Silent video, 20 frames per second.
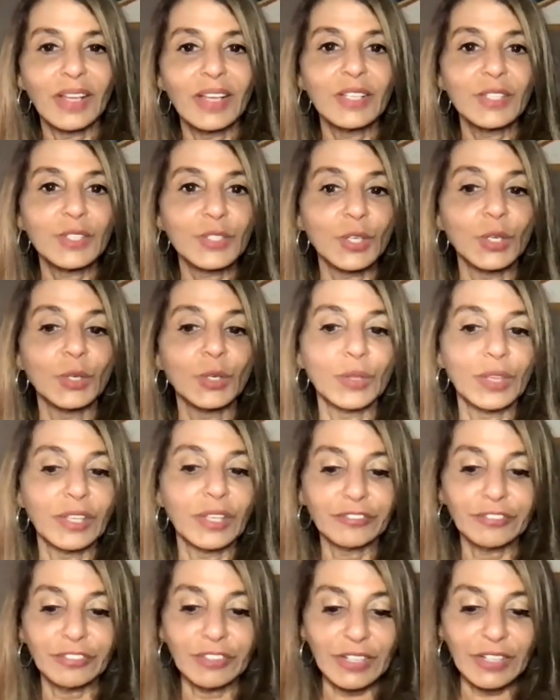So the
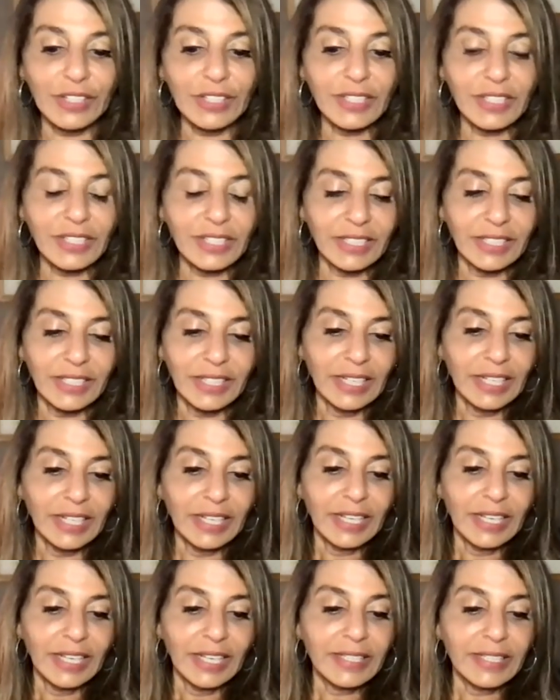first
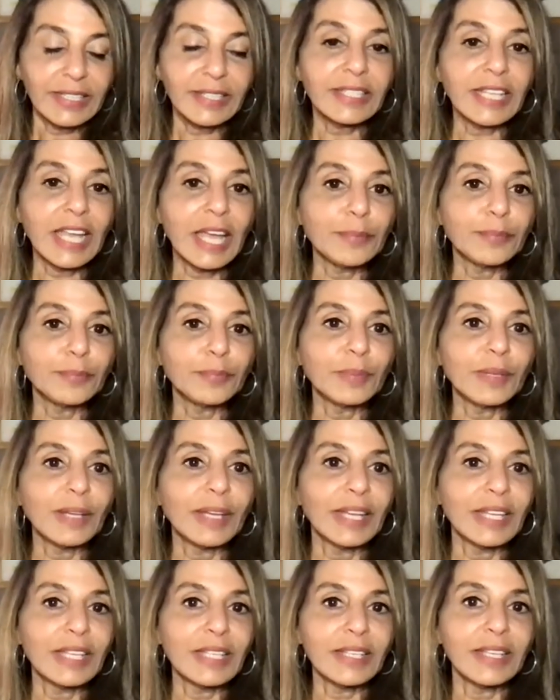step
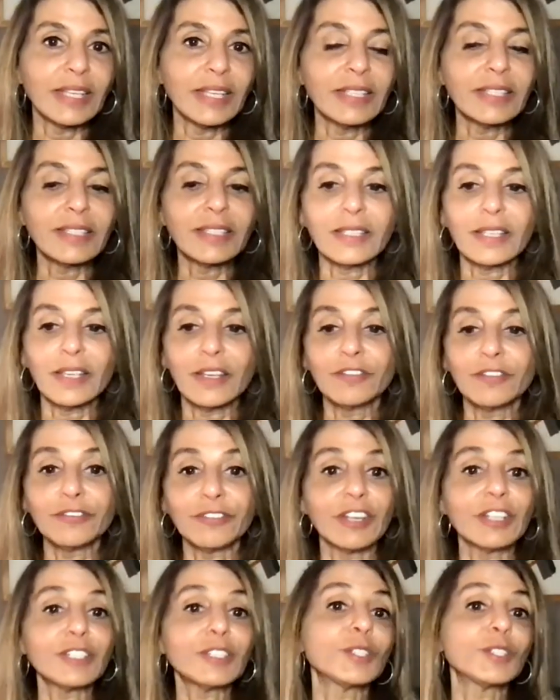is
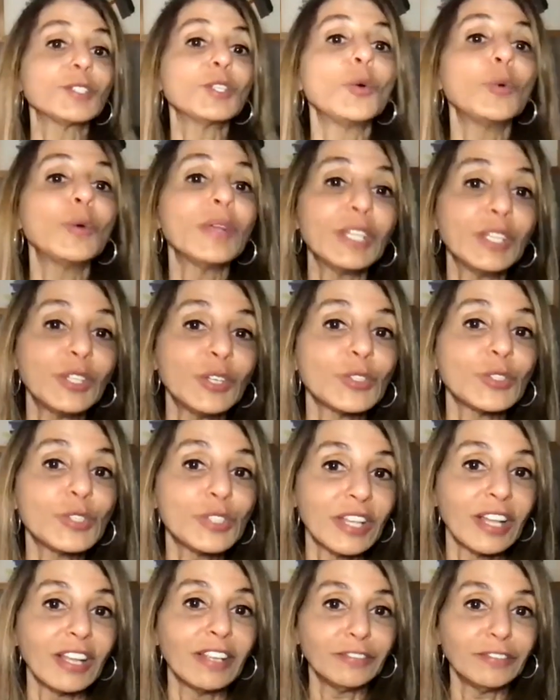first knowing
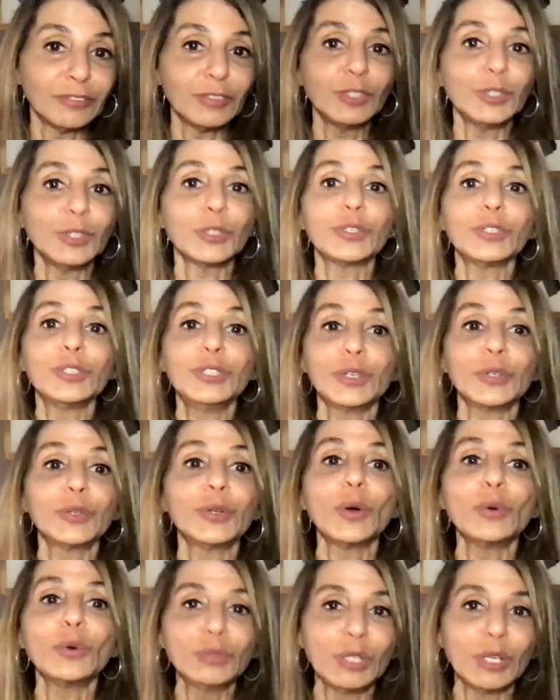yourself, your
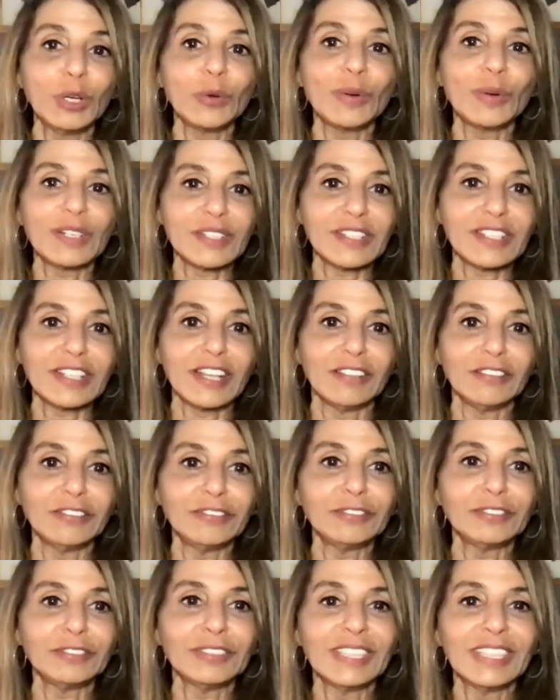own lower
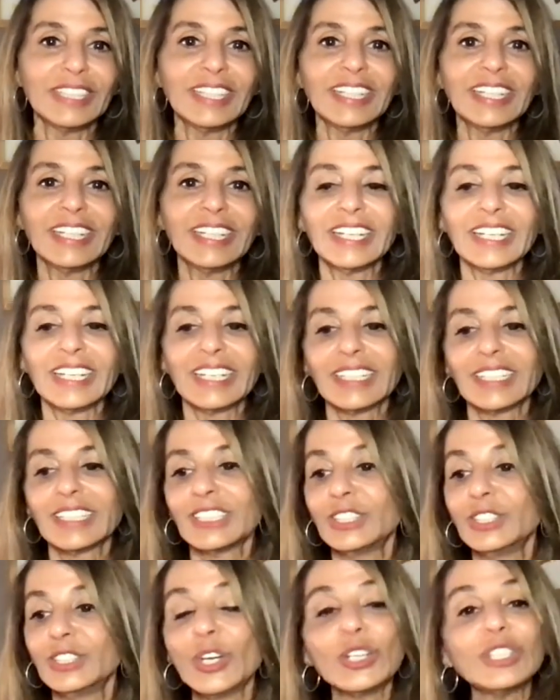self,
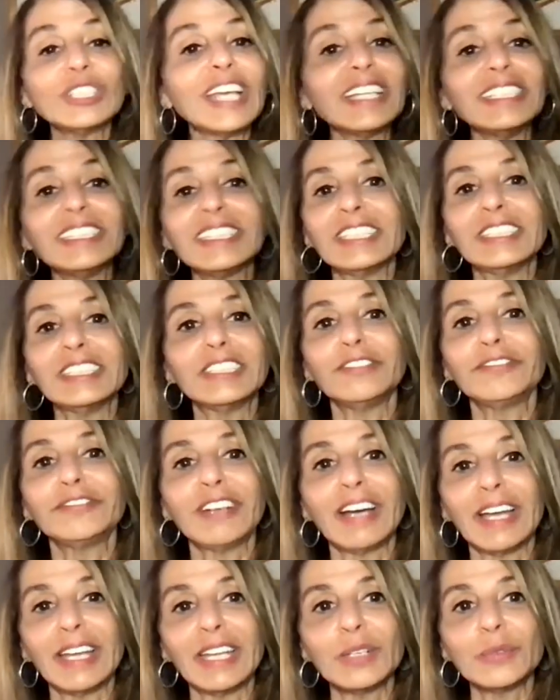not
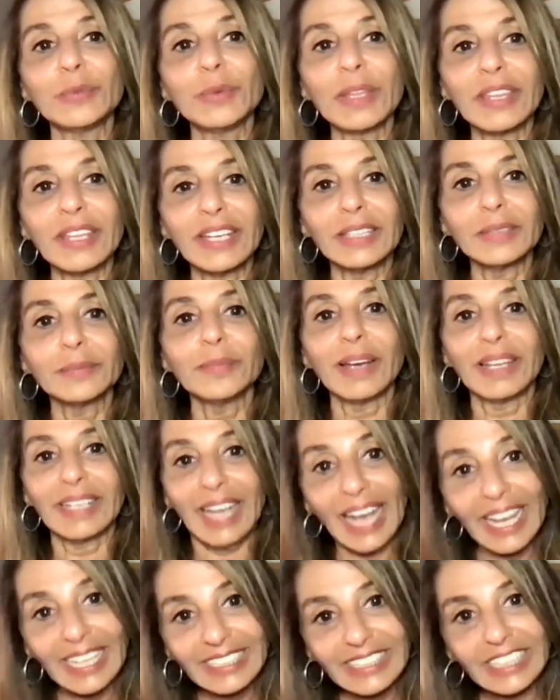identifying with it, but
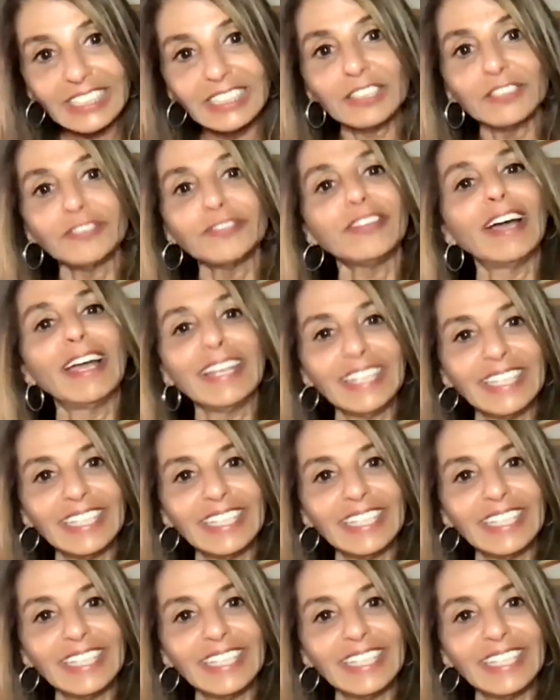identifying